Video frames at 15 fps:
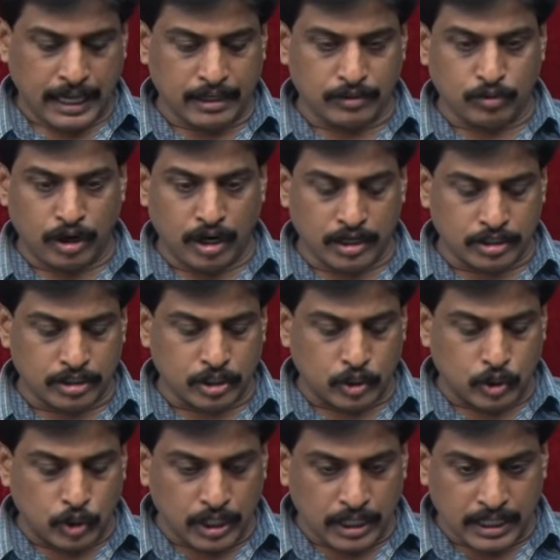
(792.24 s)
I want
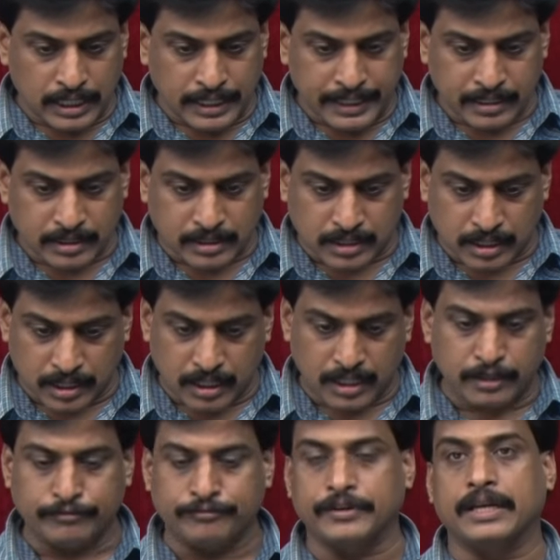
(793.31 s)
only
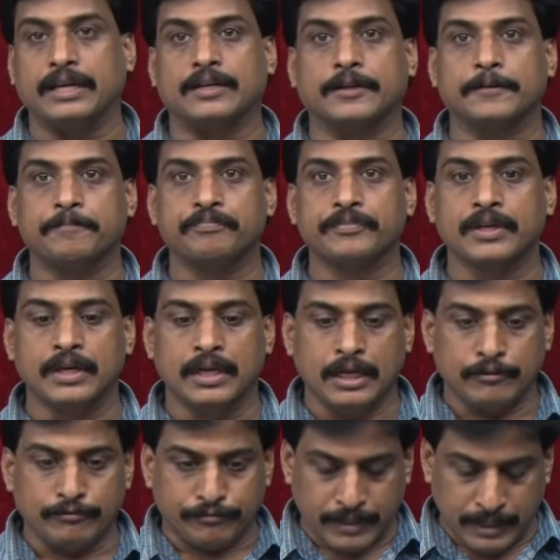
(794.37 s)
third field.
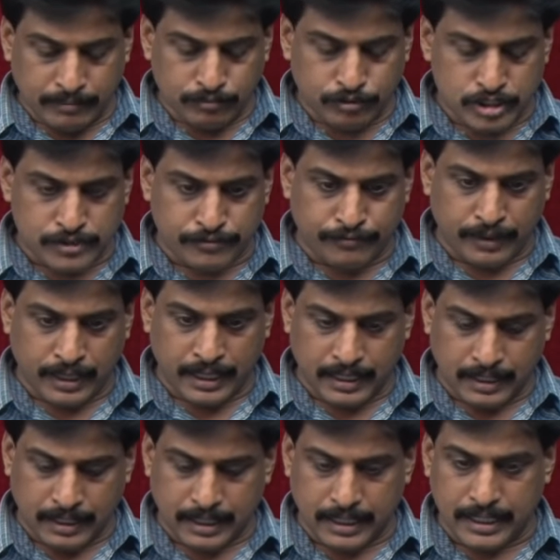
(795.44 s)
From which
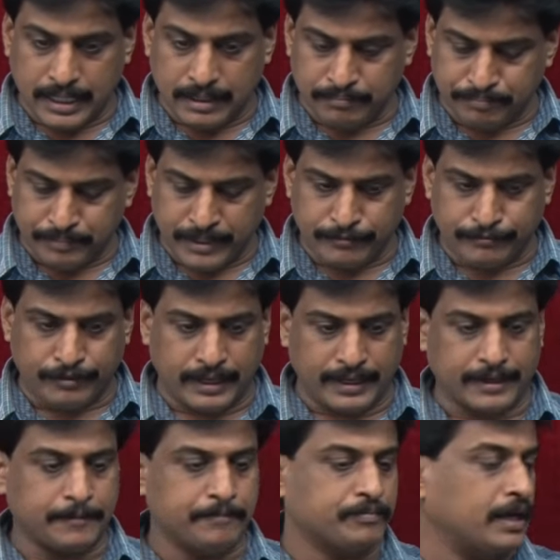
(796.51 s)
file? EMP
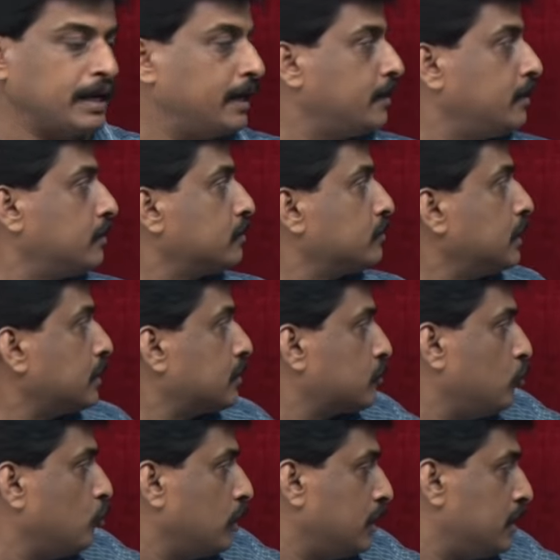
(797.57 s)
file, and that
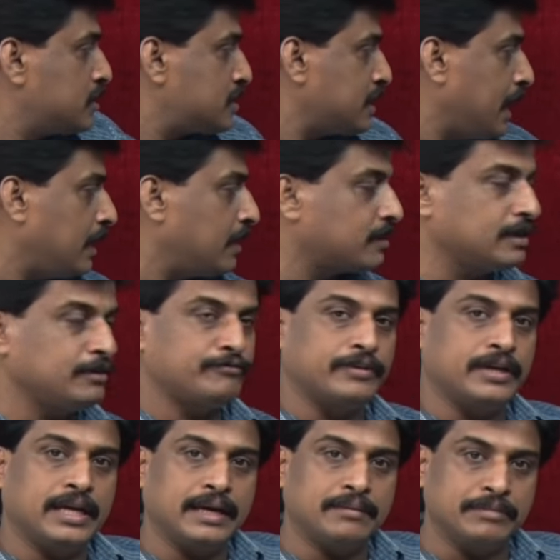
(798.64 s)
only salary
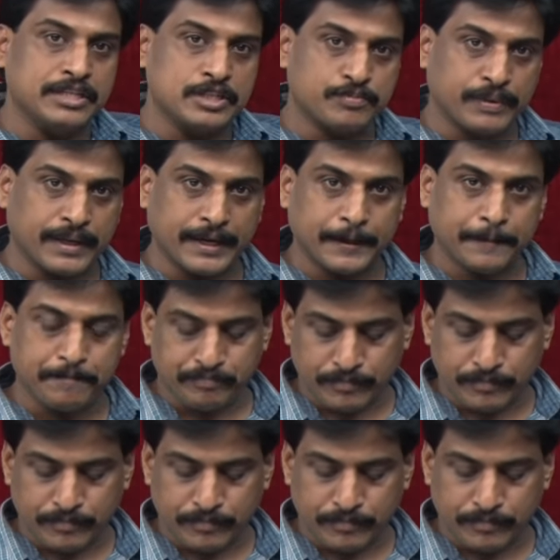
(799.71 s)
field I am displaying.